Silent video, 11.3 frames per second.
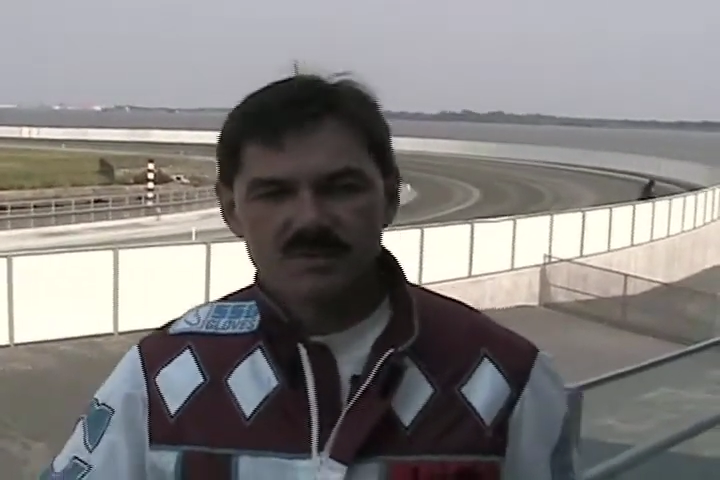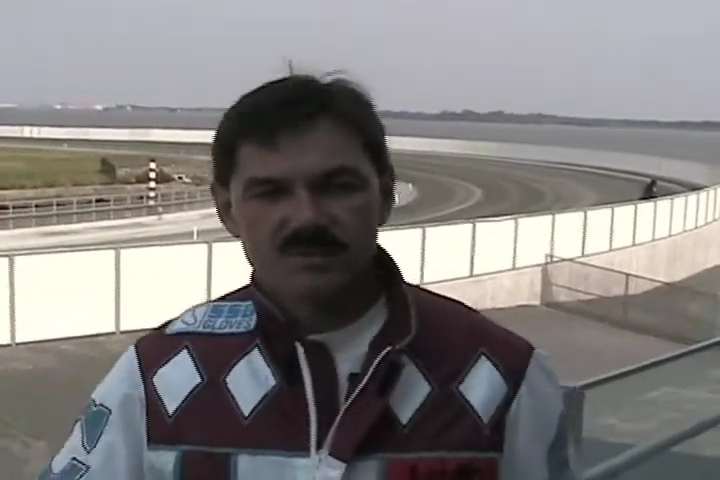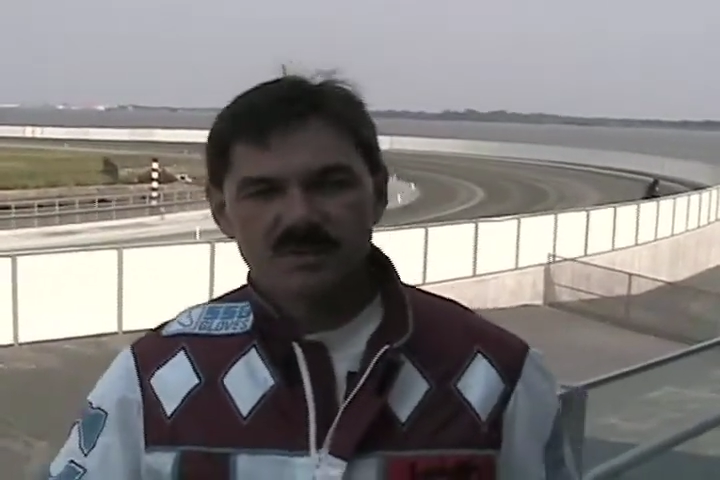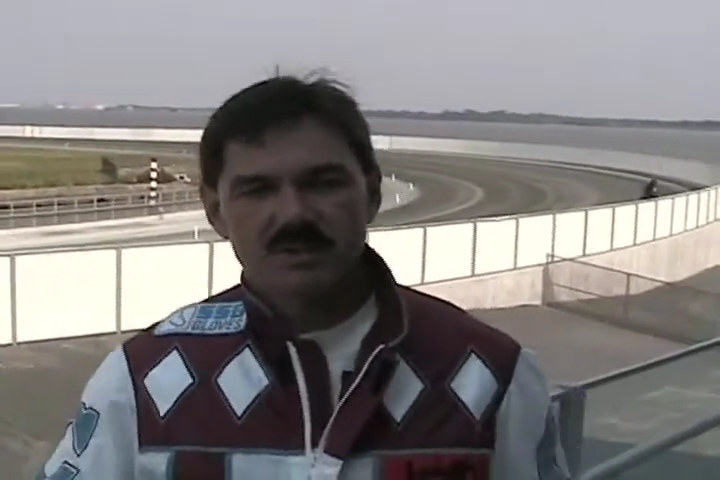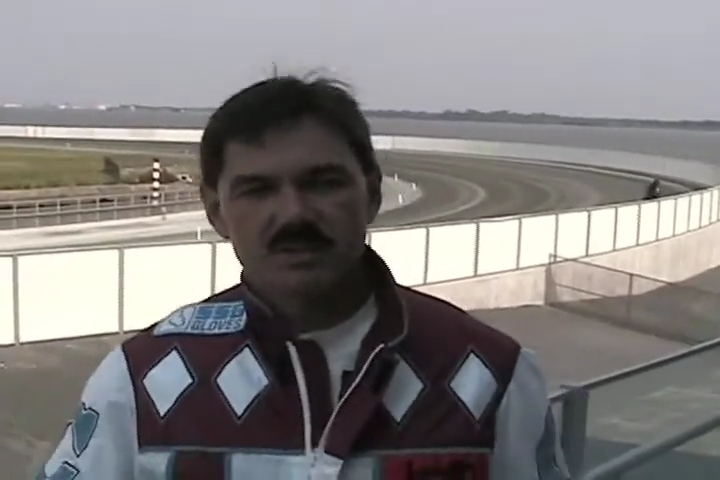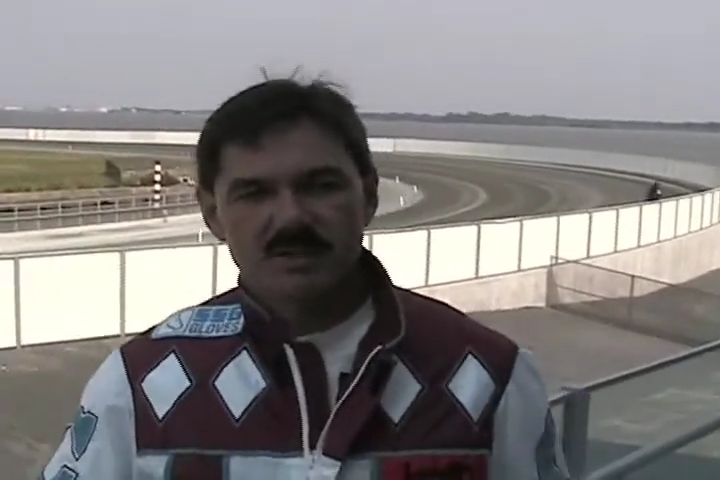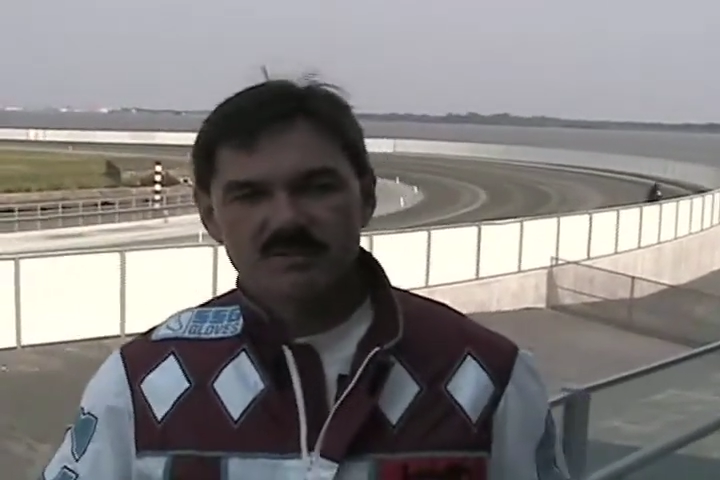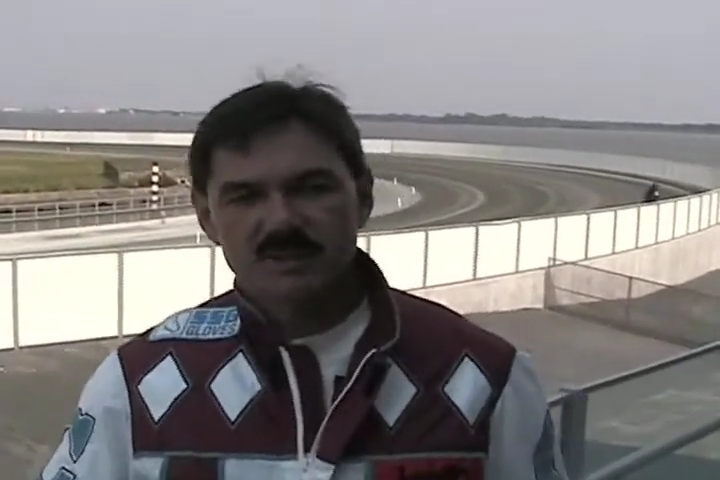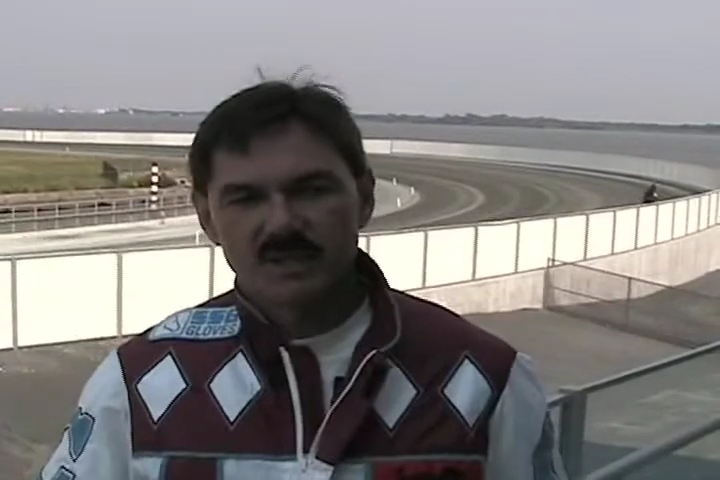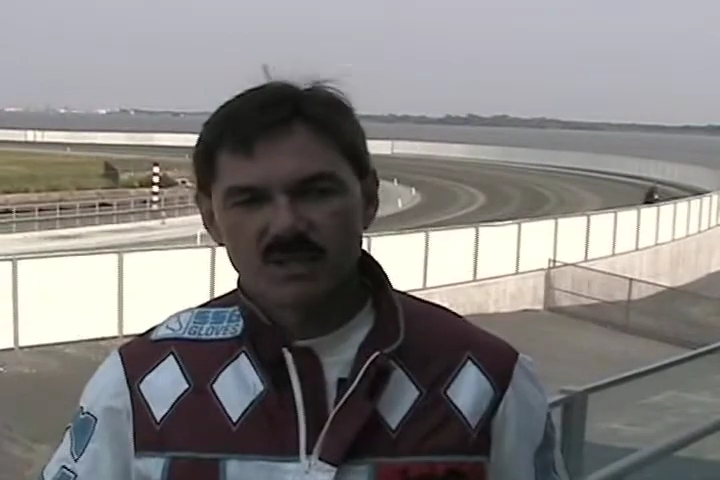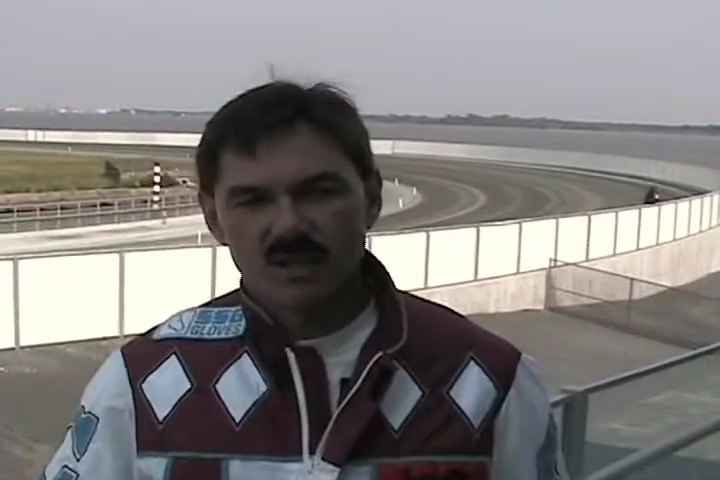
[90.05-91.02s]
just because you have to
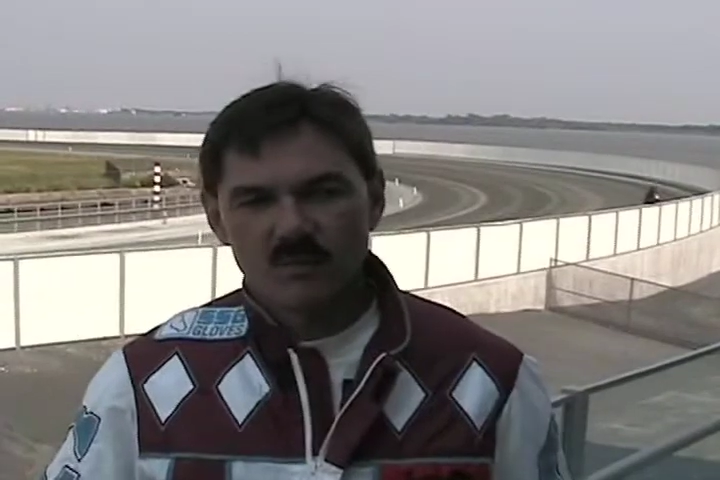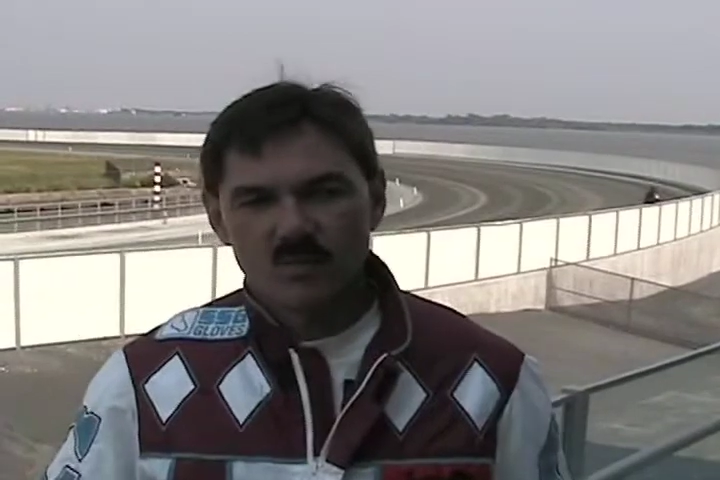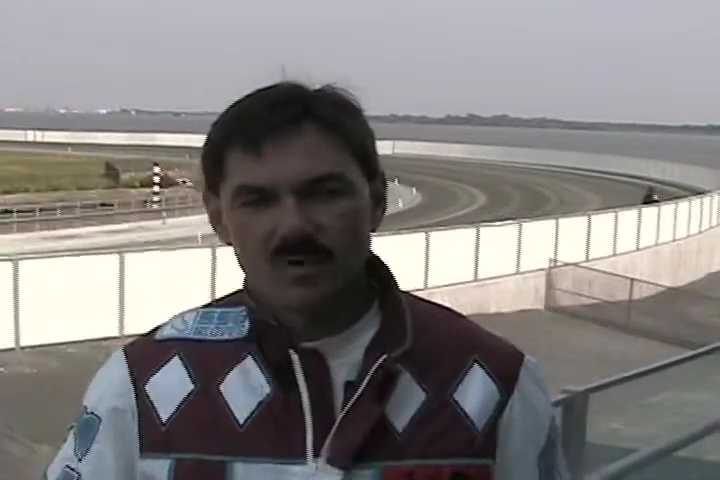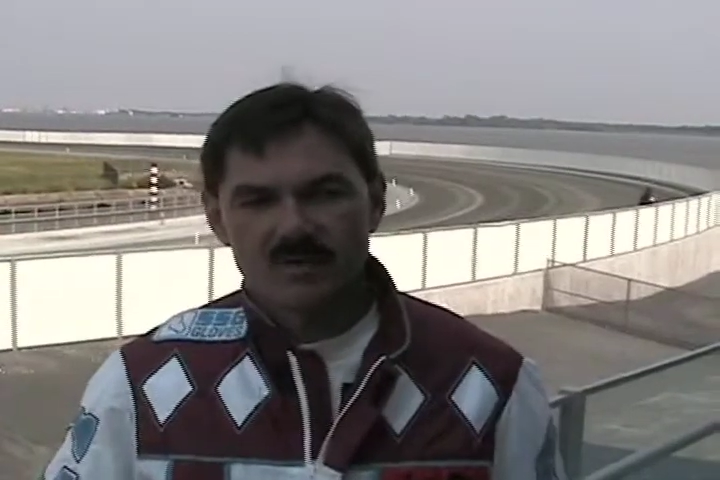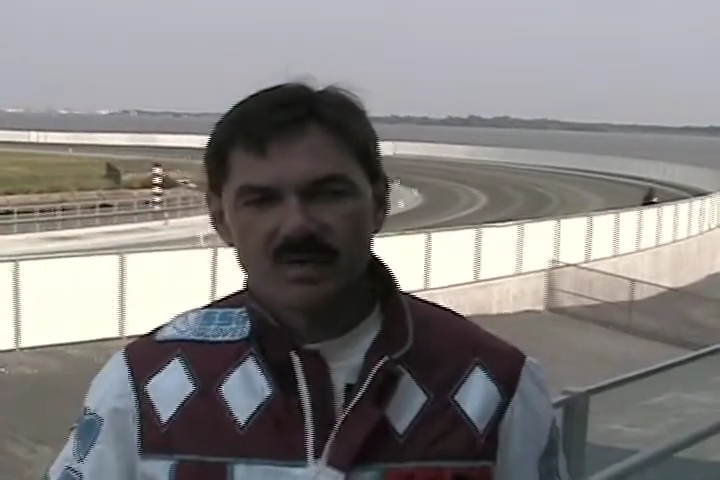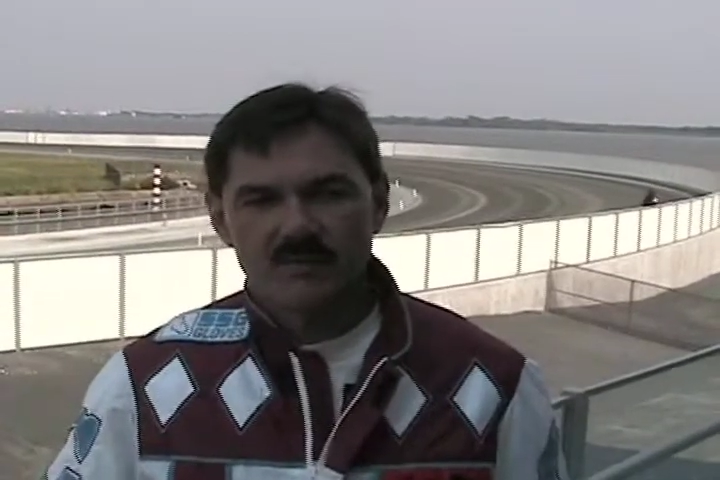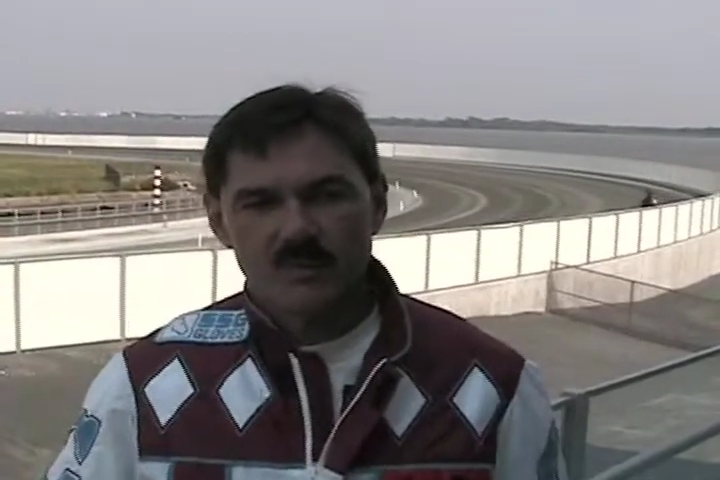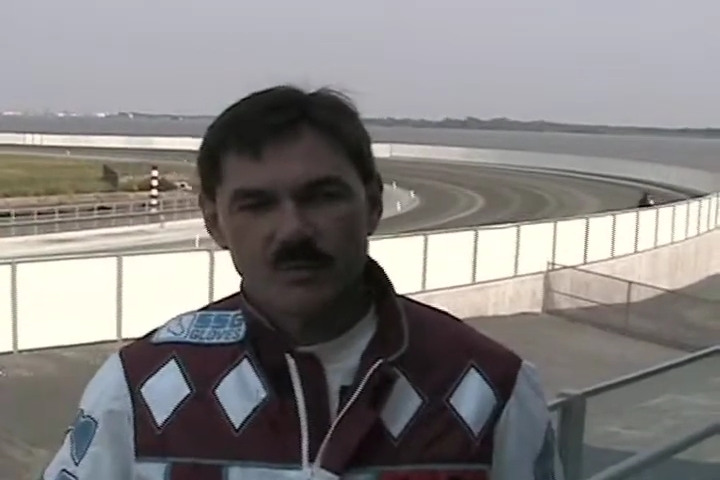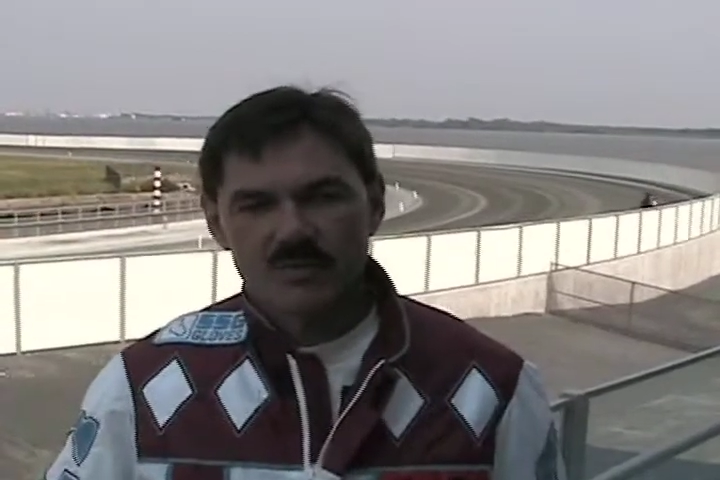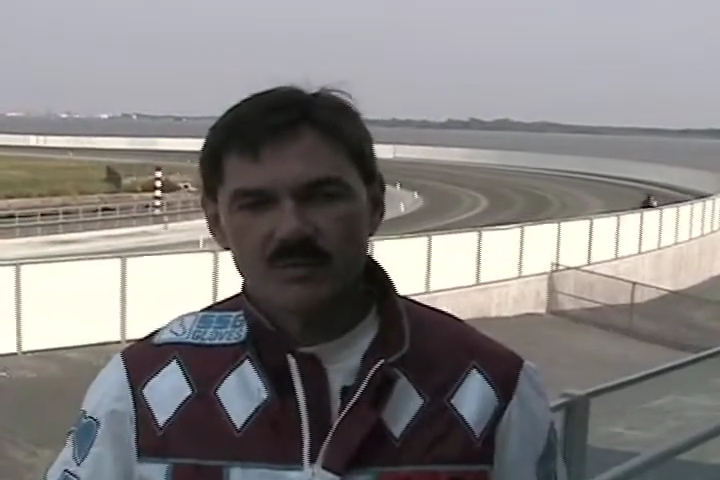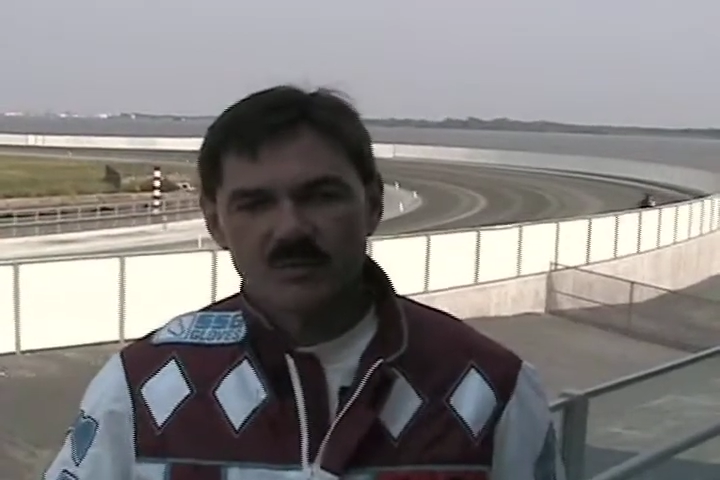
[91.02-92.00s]
be a little more careful
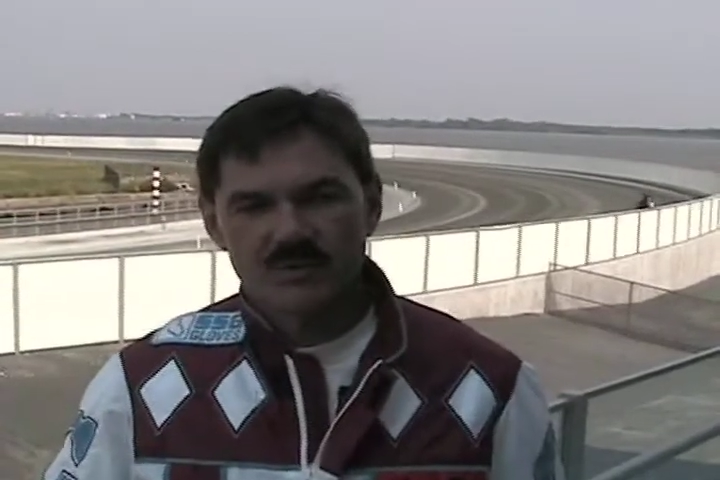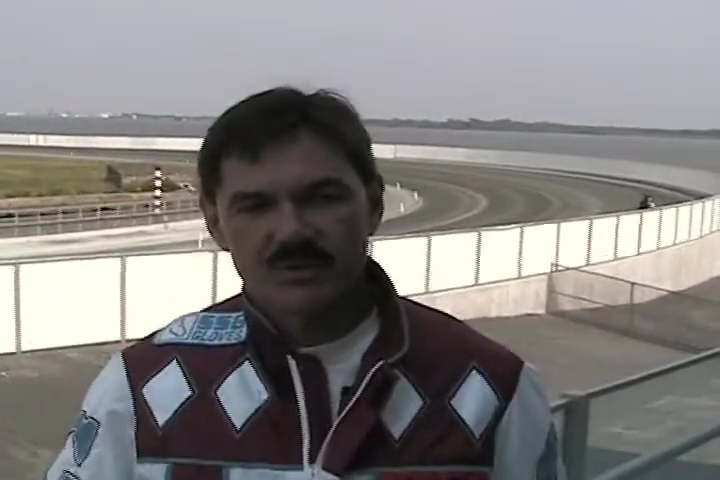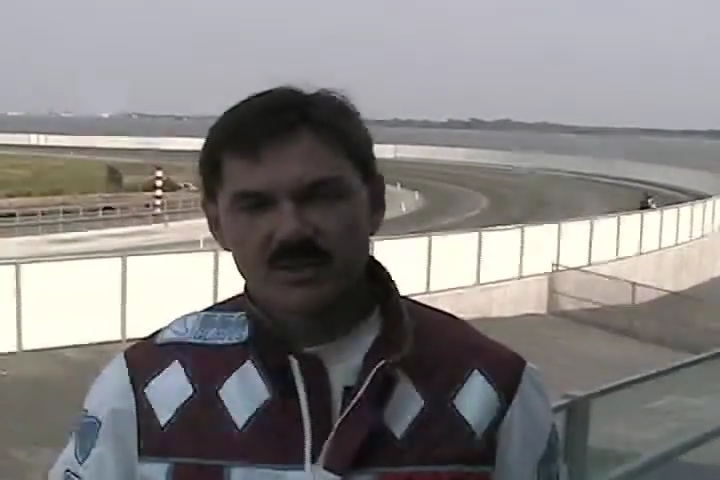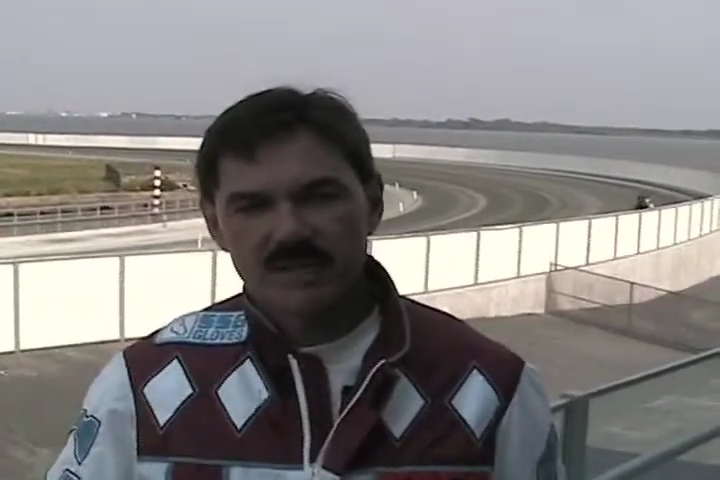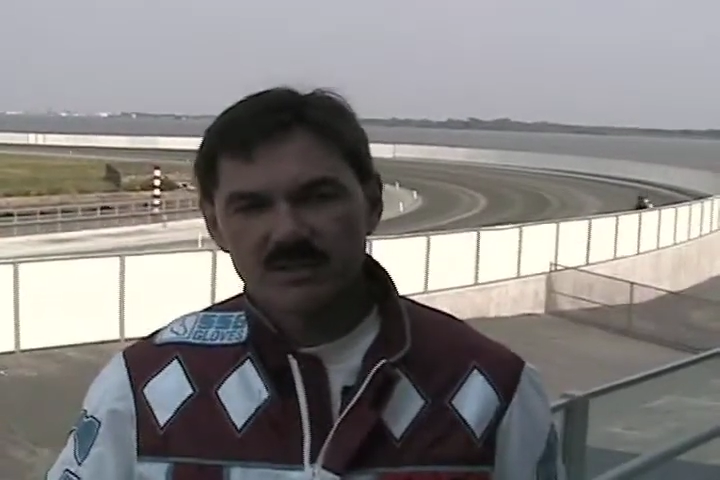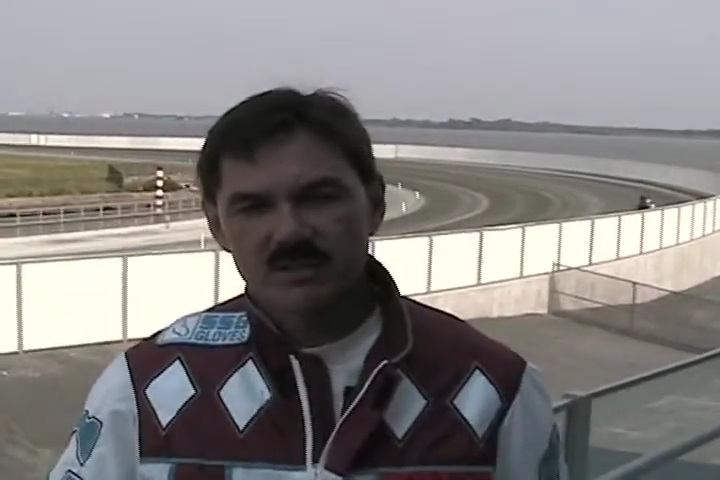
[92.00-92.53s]
with them with their gait.